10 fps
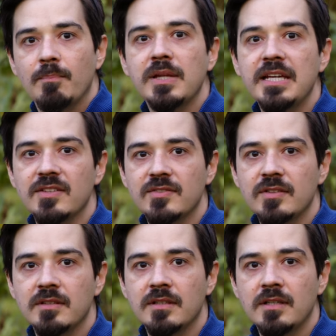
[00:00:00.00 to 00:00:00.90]
Please,
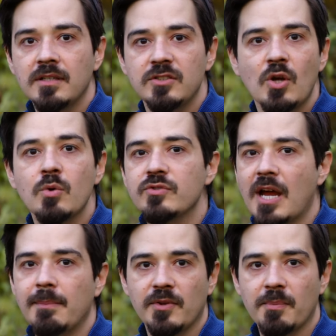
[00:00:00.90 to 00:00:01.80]
don't
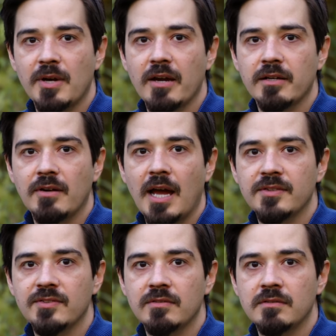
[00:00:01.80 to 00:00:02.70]
trample the prairie
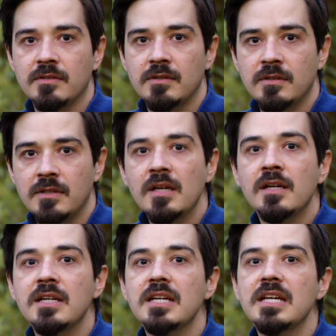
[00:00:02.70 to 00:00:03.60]
grass.
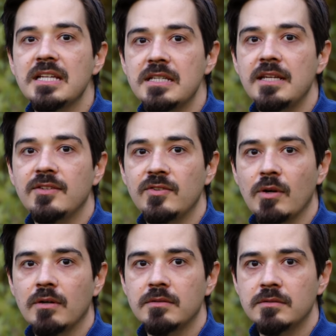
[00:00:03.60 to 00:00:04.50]
It needs
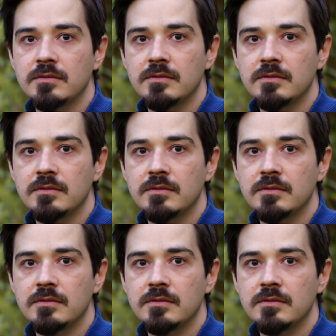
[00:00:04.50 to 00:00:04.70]
you.